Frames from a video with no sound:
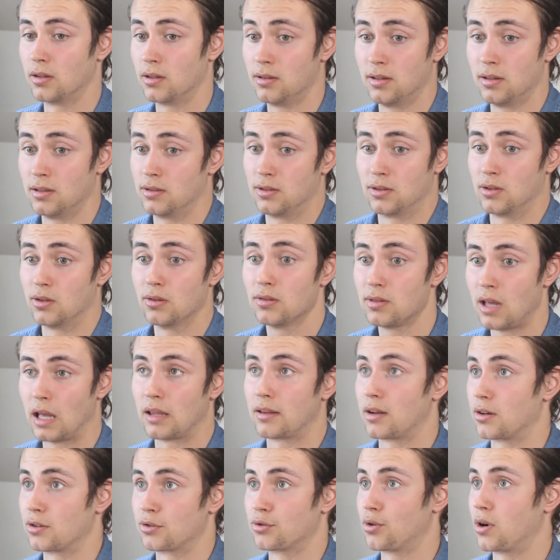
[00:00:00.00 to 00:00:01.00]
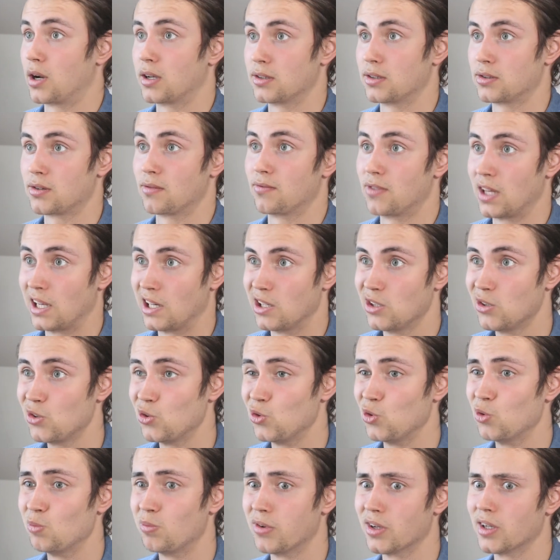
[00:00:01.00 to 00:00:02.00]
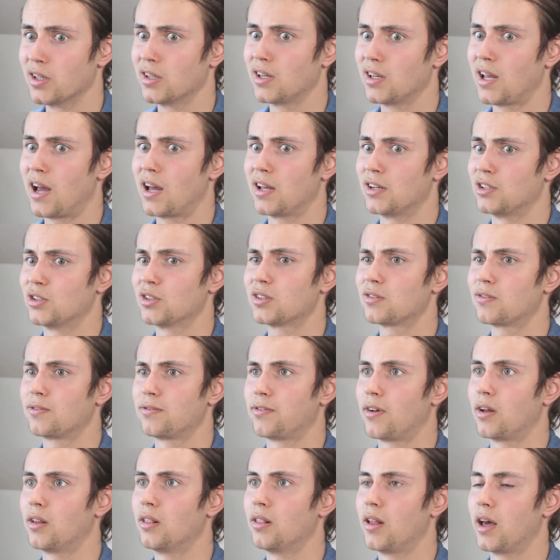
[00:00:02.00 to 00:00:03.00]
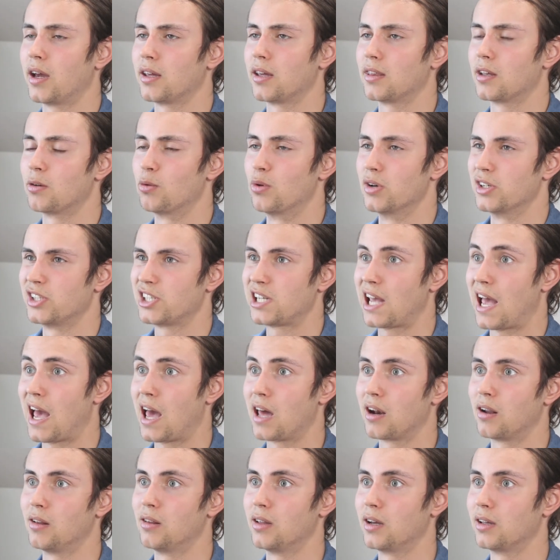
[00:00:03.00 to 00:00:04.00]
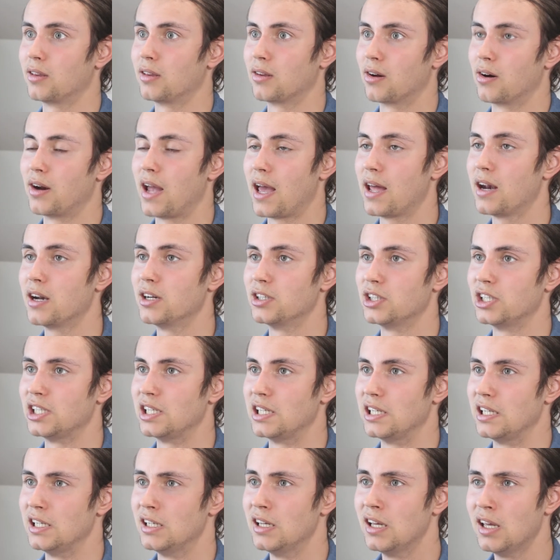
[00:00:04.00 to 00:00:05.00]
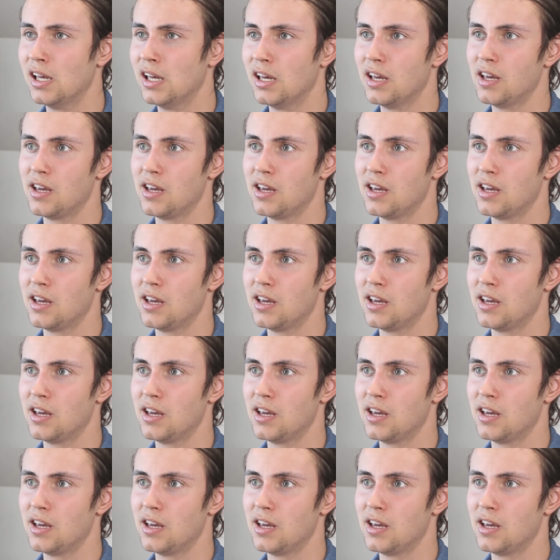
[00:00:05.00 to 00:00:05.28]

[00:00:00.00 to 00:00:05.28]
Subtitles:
It's good that they're trying something new, but I just felt like they were channeling their energy